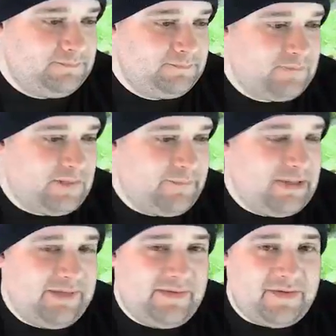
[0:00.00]

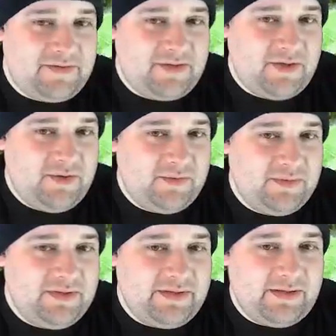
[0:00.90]
Depends on the tote,
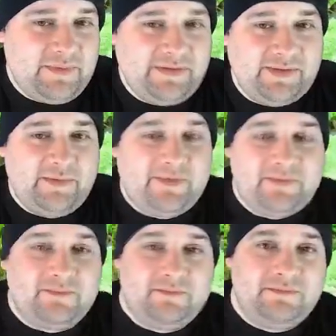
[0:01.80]
really. I mean, some
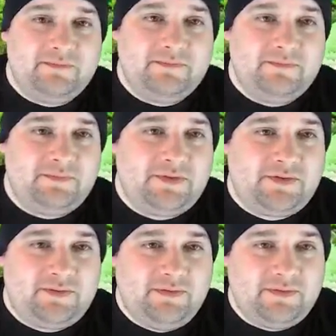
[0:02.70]
of
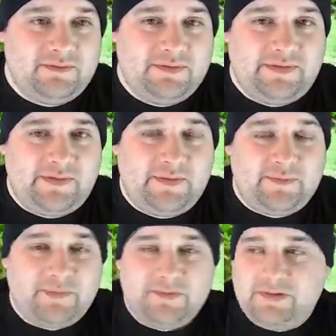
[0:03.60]
them
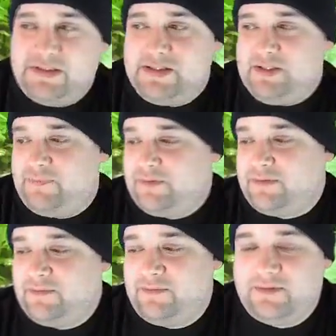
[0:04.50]
are really cheap, and
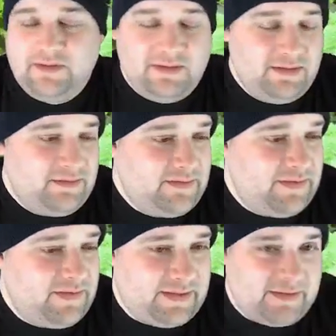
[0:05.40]
the
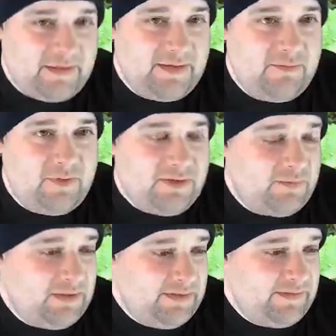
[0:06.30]
thin-walled
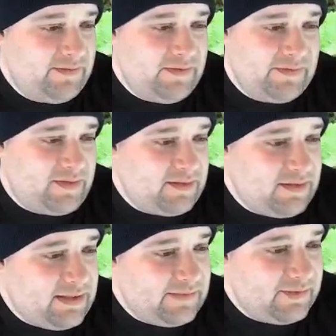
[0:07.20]
ones, those are not going to
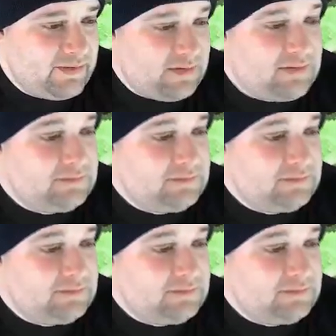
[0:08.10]
last very long.